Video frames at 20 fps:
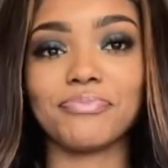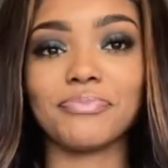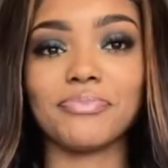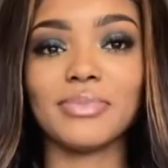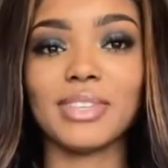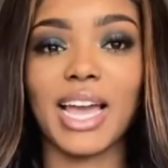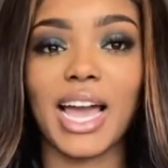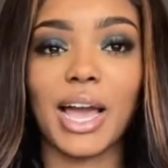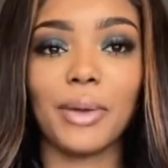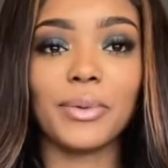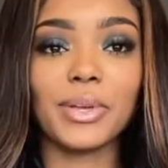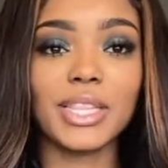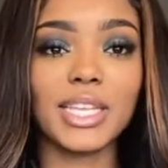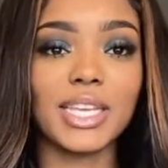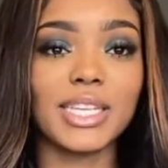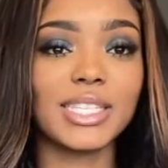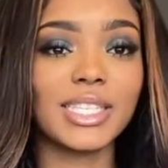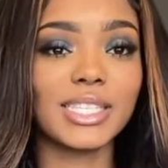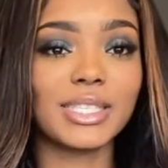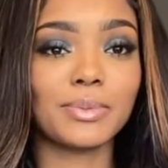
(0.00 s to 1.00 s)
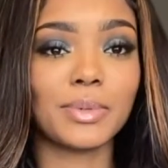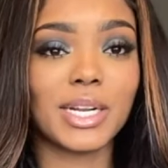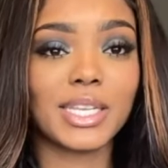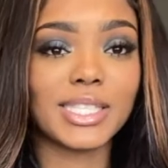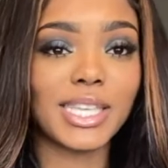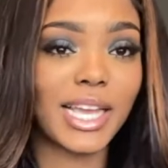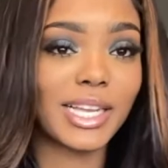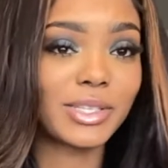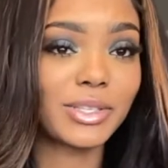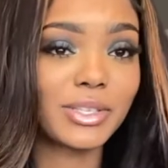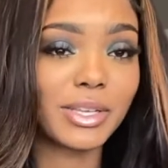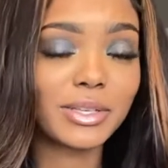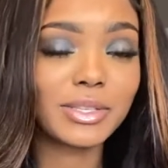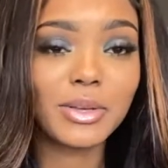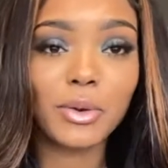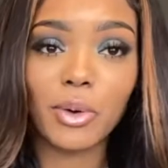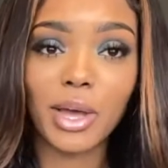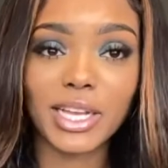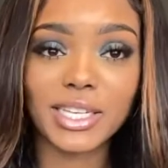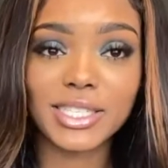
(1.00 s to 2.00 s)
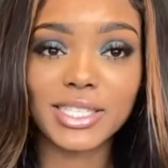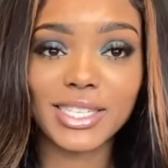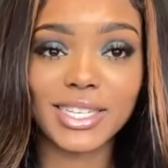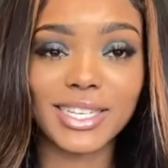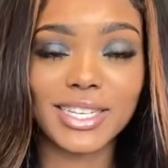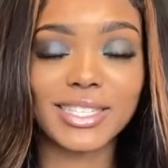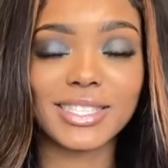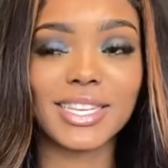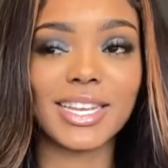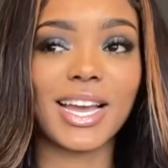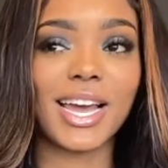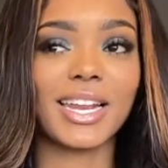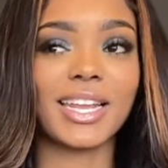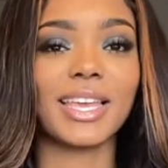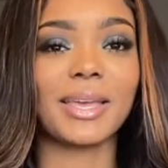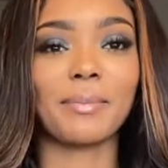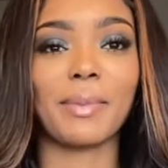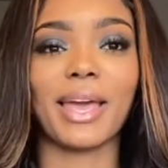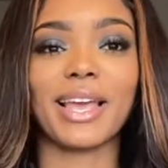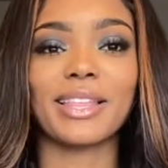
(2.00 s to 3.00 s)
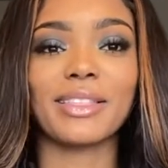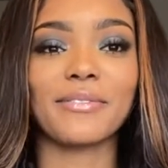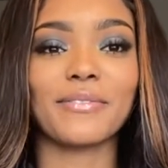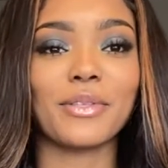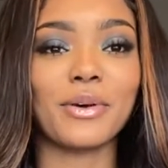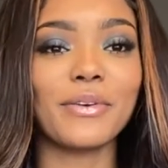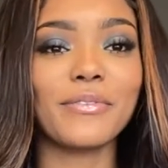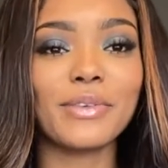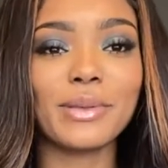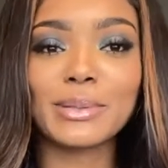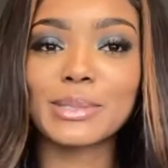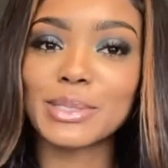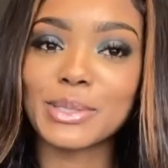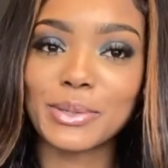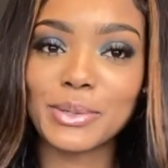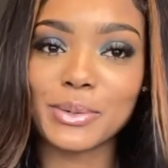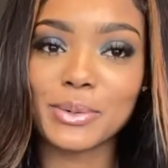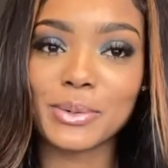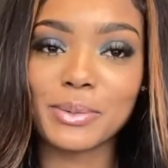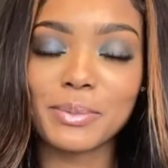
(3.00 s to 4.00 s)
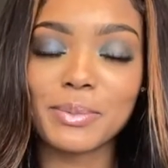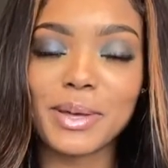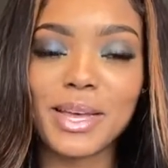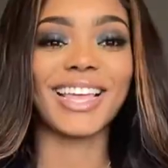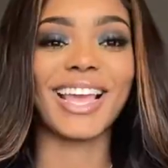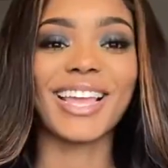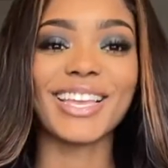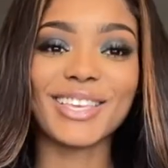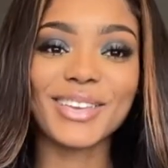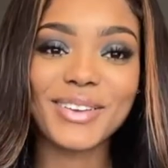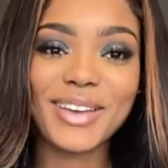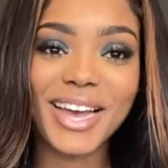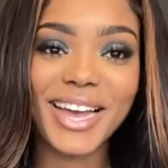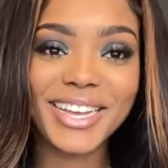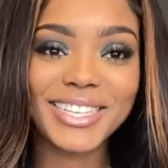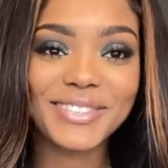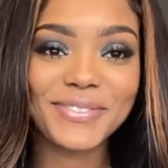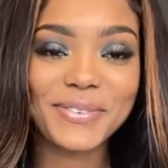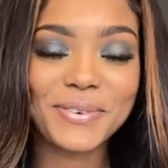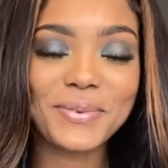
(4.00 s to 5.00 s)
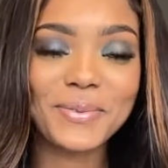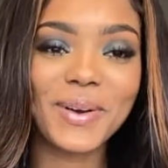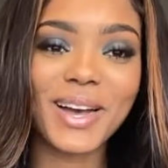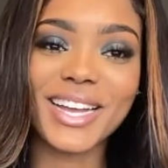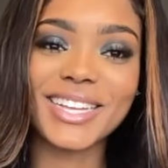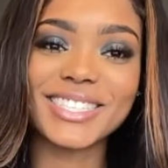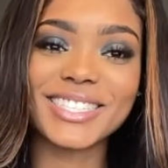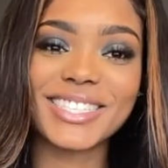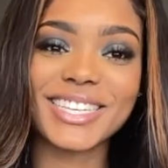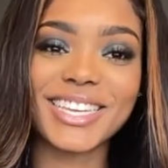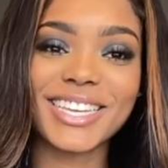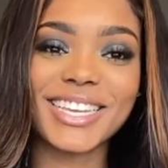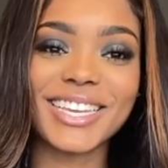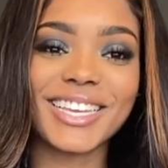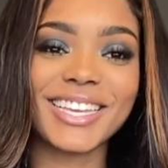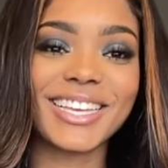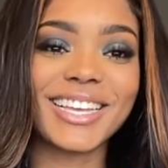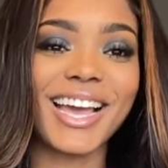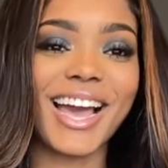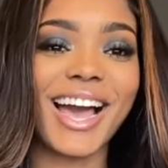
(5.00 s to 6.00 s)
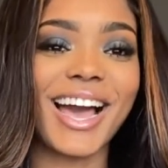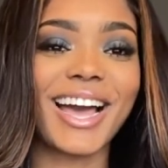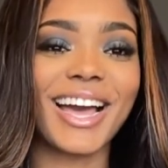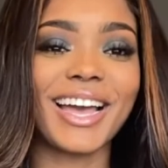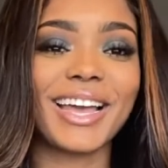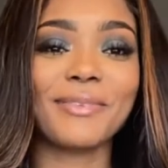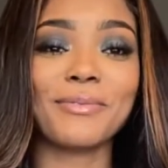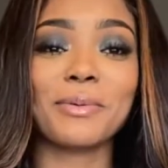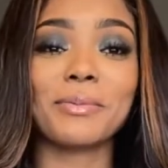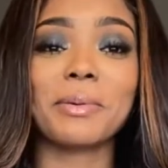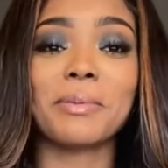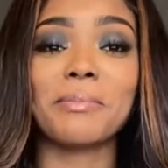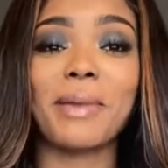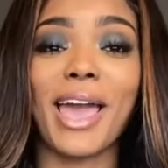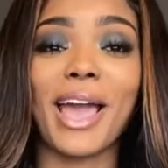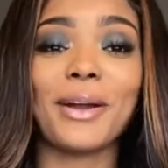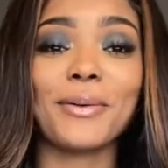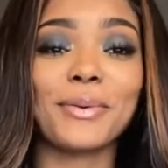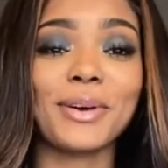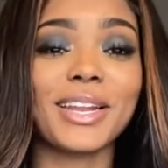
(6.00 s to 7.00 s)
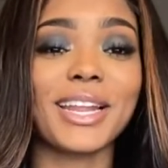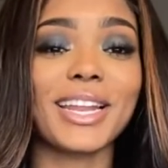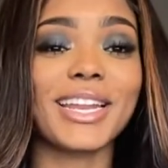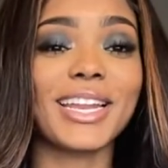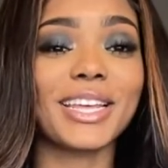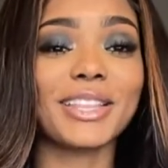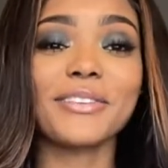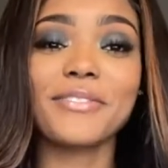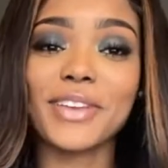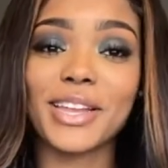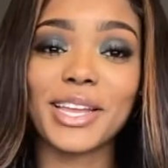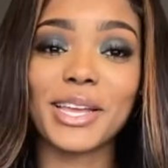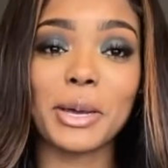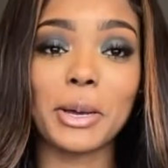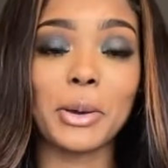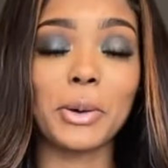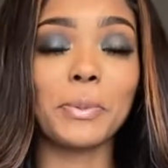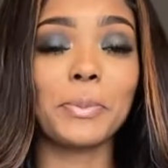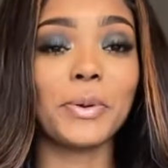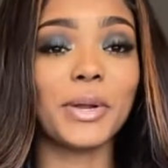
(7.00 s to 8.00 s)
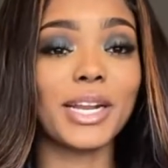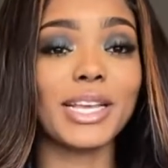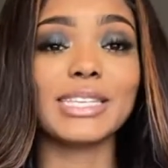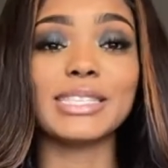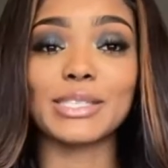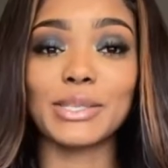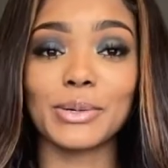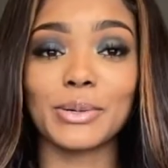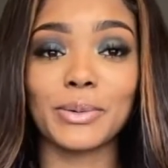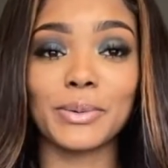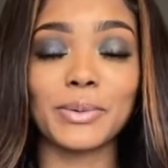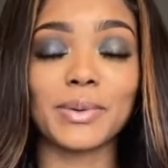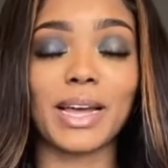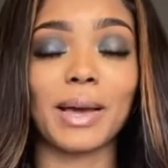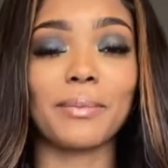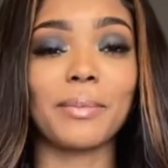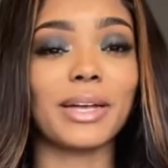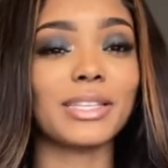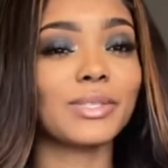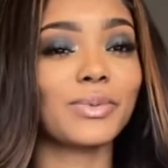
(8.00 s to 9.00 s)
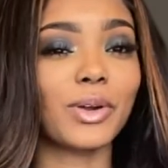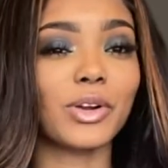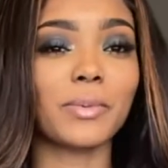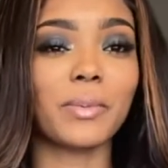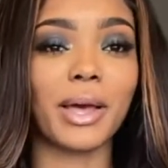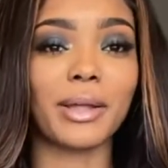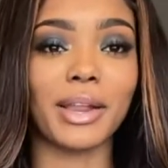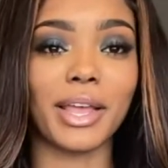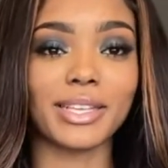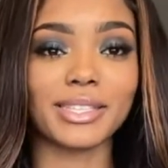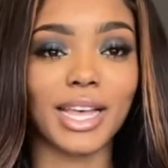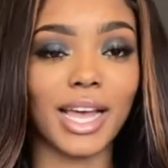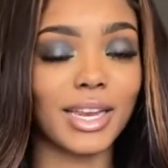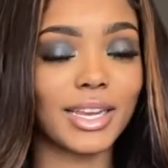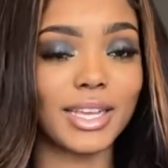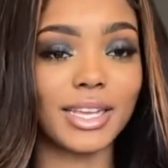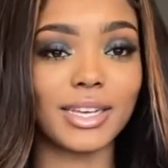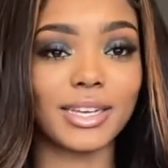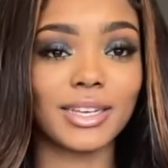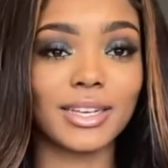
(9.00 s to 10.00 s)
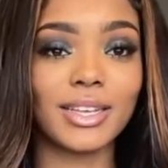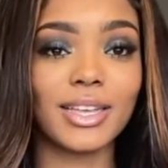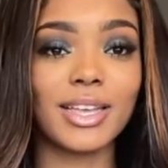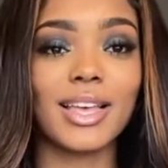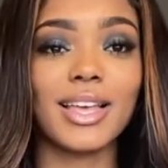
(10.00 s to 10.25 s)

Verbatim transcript: I really just wanted to answer those questions and kind of get back in the flow of YouTube. Thank you guys for watching. I will be back with another video pretty soon. I'm about to work on my next idea.